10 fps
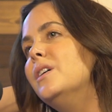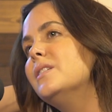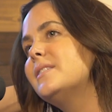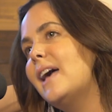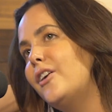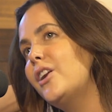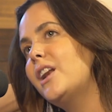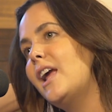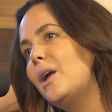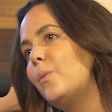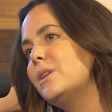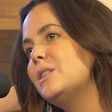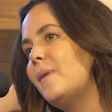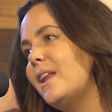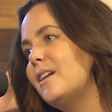Saturday night,
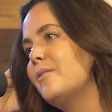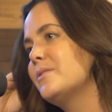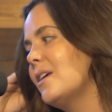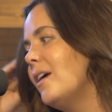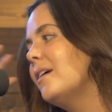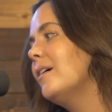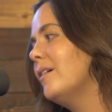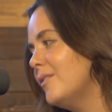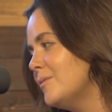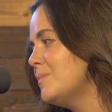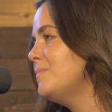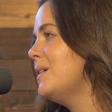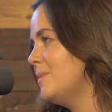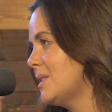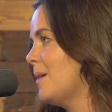went to bed, and I was like,
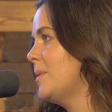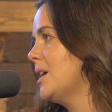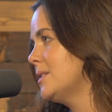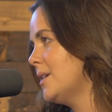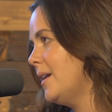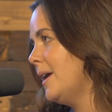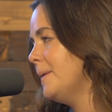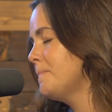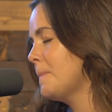baby's coming on Sunday.